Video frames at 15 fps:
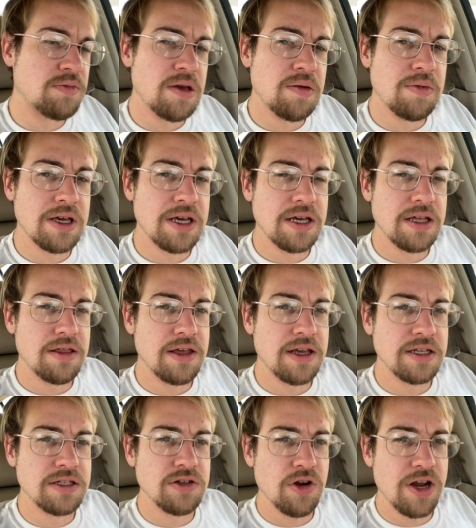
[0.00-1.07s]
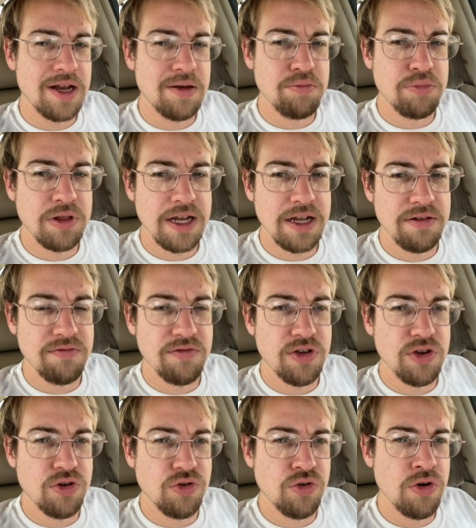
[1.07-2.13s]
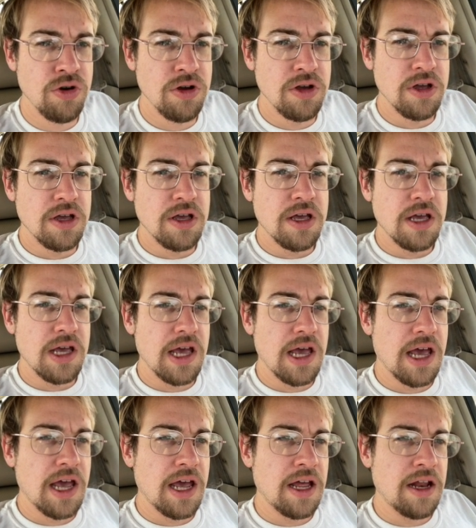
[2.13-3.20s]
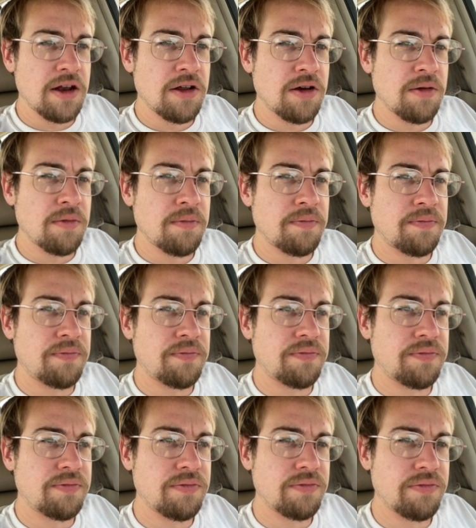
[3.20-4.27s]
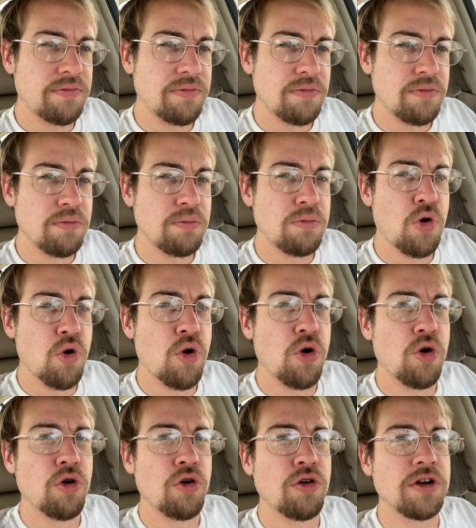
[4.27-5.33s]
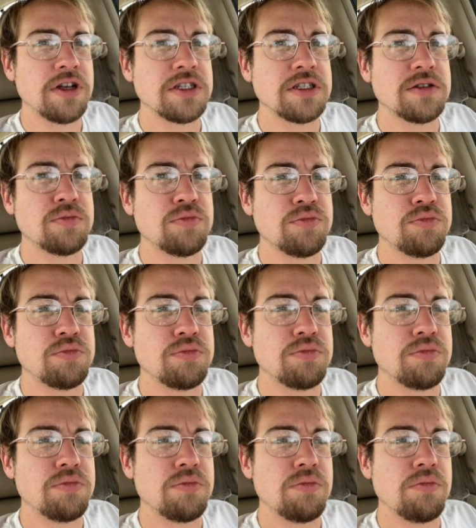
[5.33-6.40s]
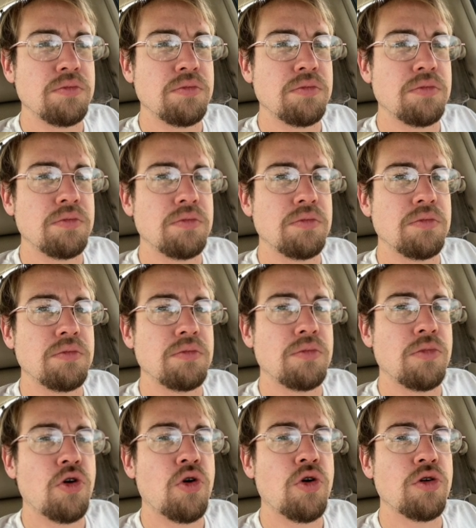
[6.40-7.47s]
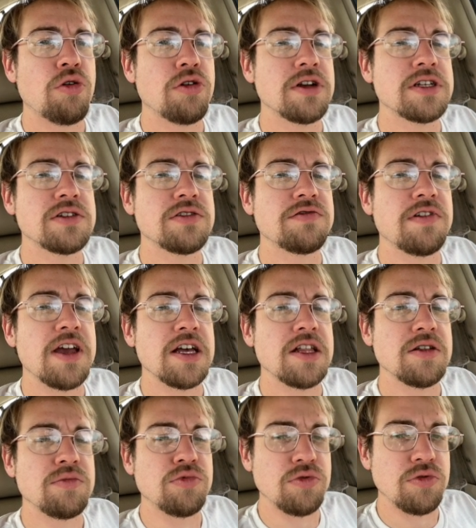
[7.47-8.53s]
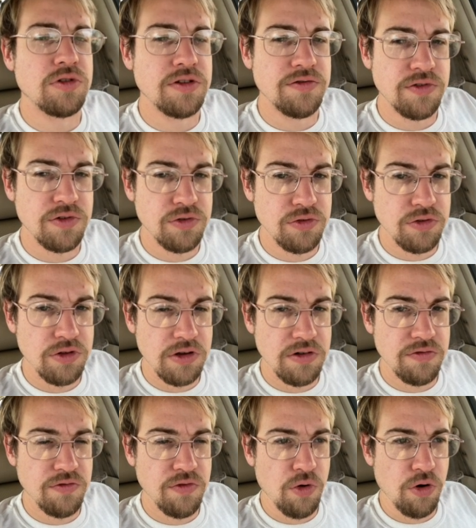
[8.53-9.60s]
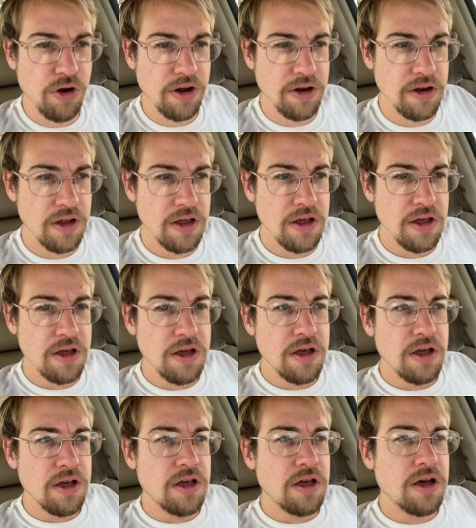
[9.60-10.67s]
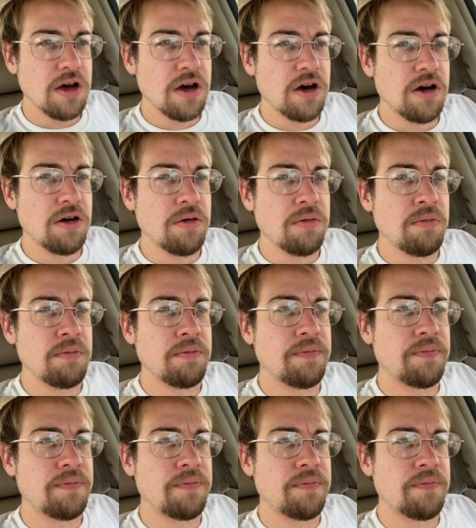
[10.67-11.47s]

maybe things are in plain view, and um, more is more is available if you look for it. Um,